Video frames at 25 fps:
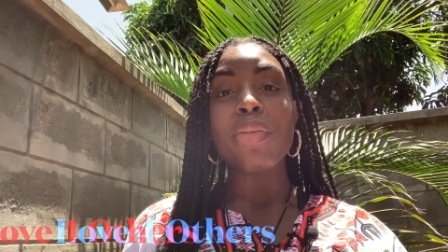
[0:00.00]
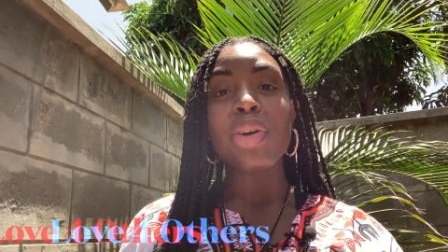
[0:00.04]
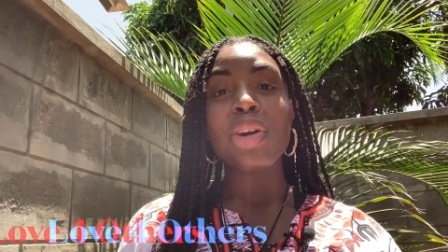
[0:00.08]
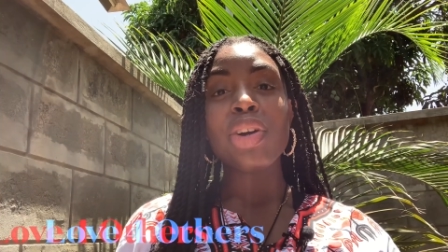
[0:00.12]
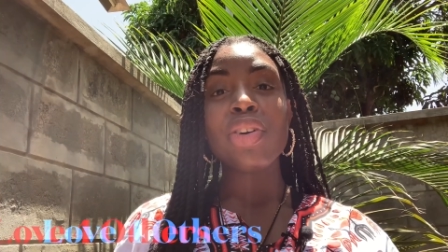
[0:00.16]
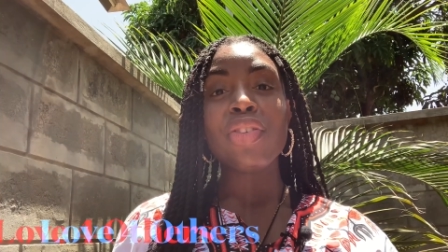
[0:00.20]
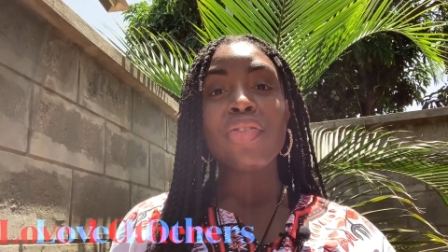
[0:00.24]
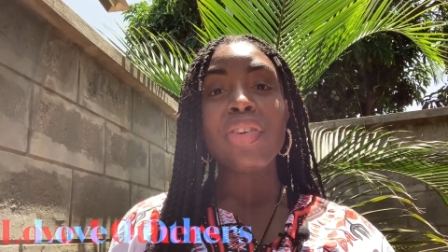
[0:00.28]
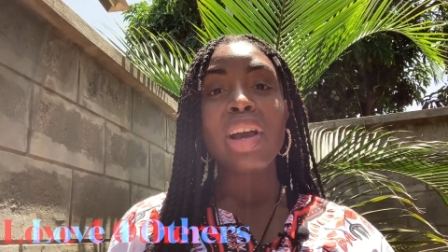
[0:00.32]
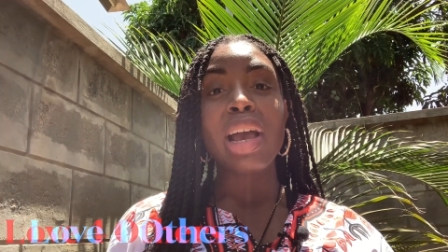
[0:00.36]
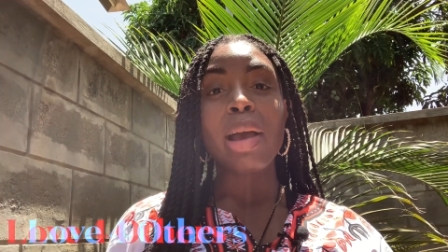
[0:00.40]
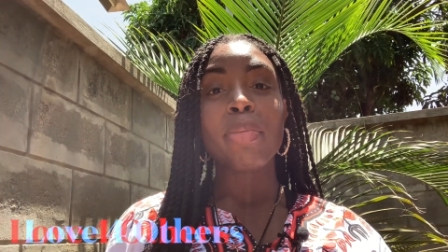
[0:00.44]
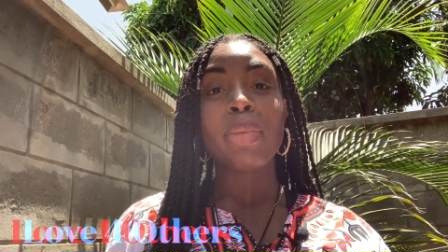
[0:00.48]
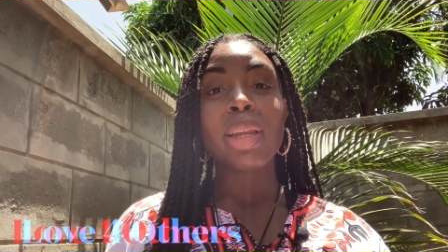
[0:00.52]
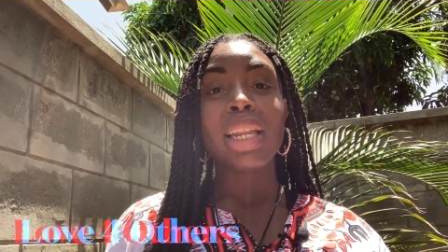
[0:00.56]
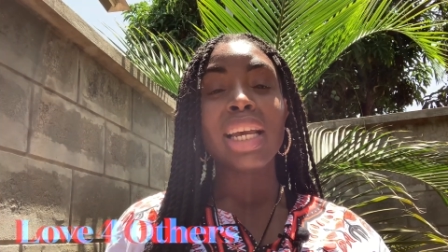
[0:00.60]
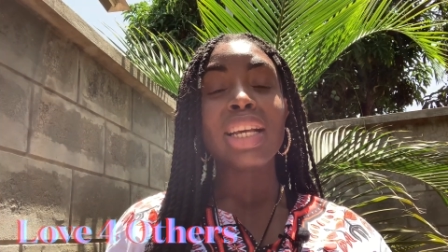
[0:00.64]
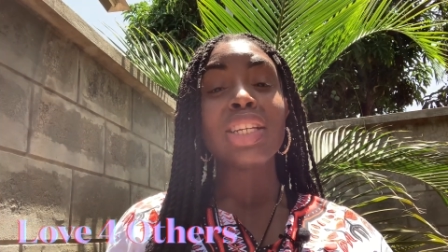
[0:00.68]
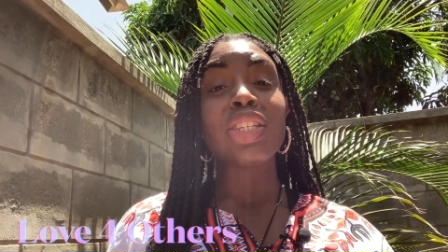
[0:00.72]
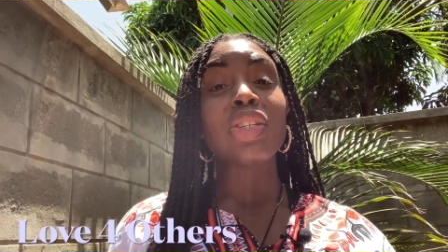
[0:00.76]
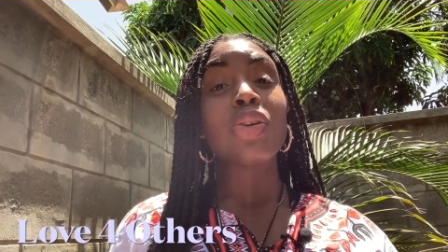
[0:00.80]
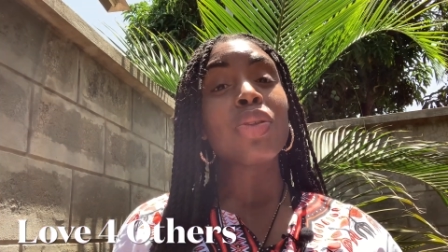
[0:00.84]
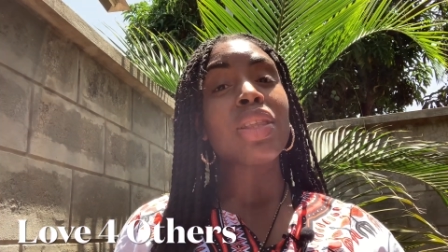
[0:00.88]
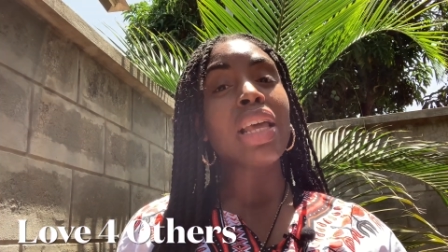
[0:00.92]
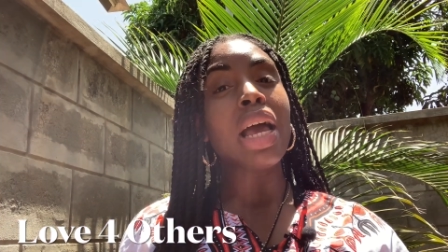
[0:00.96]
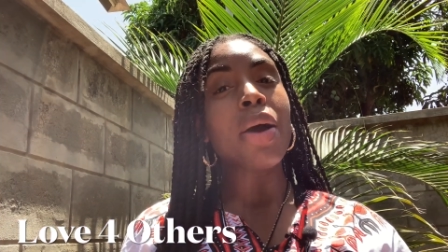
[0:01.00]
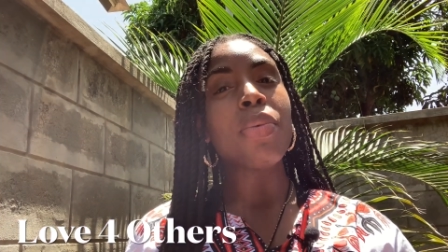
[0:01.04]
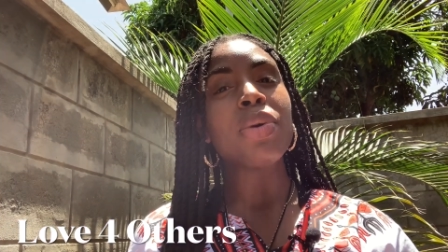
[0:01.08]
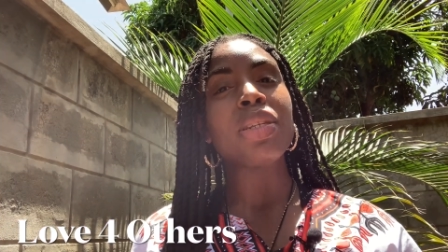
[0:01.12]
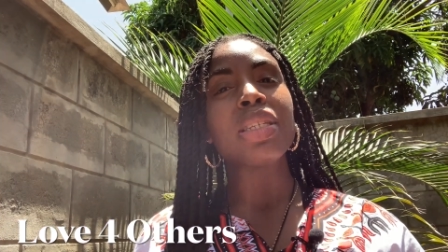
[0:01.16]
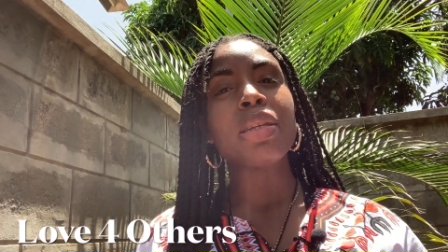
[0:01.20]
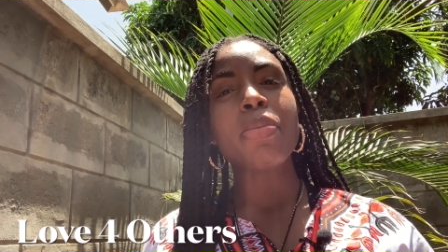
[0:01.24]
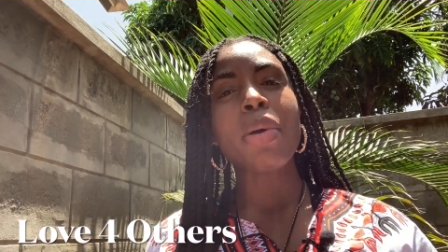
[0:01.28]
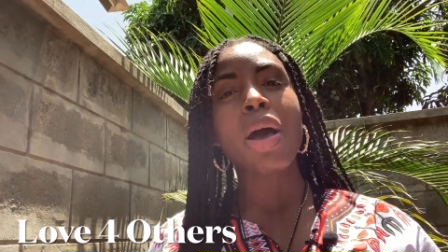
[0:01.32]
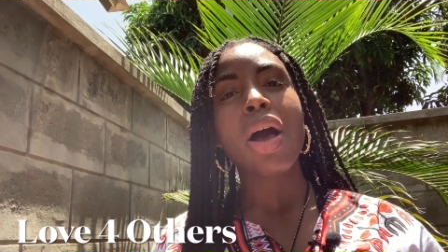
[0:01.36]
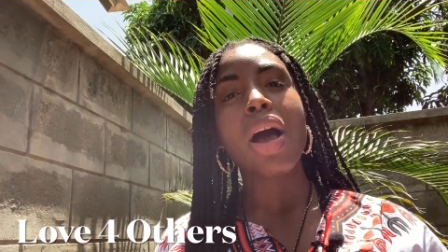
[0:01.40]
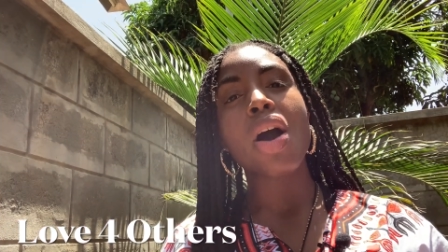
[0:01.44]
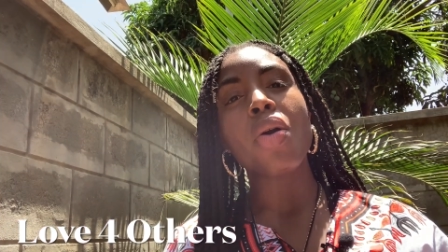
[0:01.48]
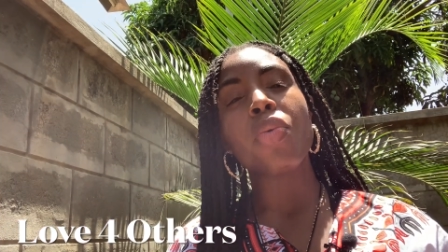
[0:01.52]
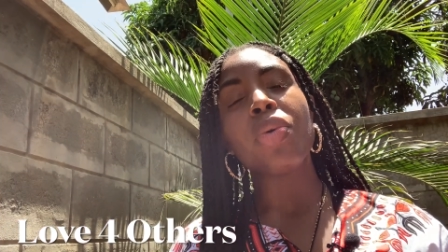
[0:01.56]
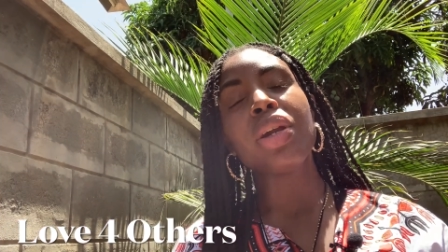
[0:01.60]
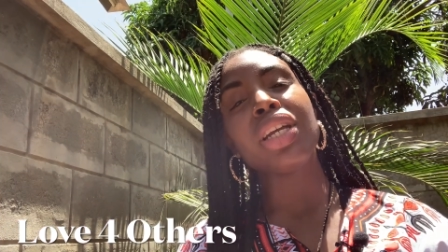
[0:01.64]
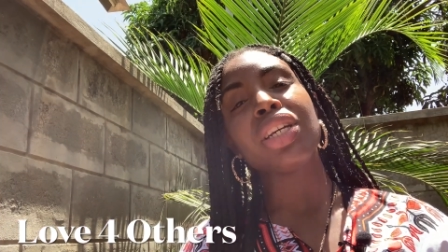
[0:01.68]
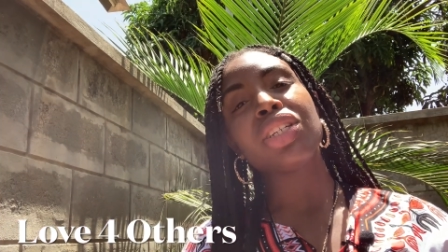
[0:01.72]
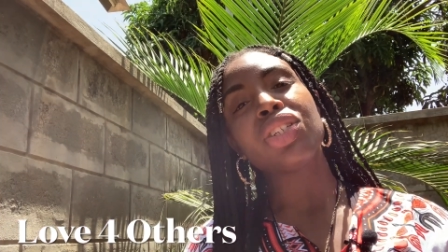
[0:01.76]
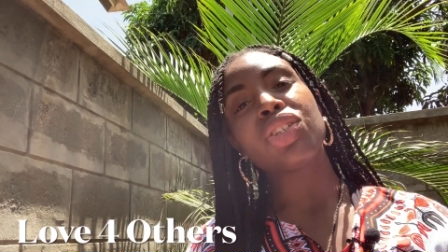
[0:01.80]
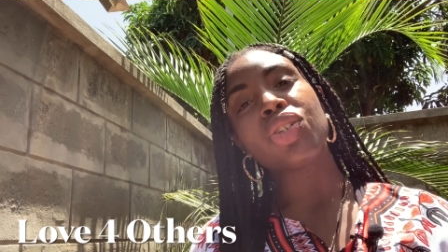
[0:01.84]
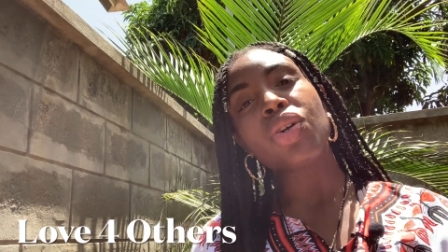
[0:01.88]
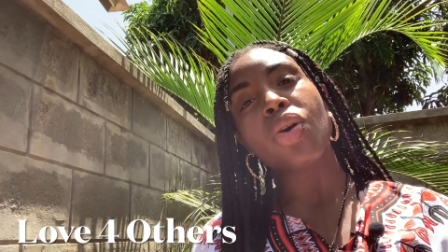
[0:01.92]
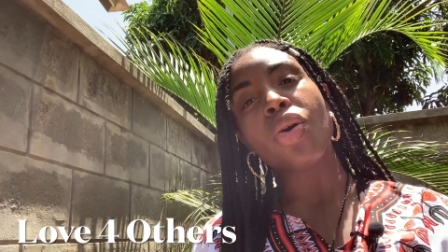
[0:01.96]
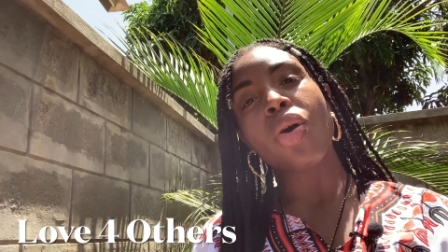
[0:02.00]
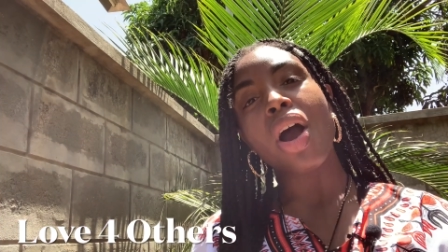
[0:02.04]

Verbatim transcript: family. So that was about how we could show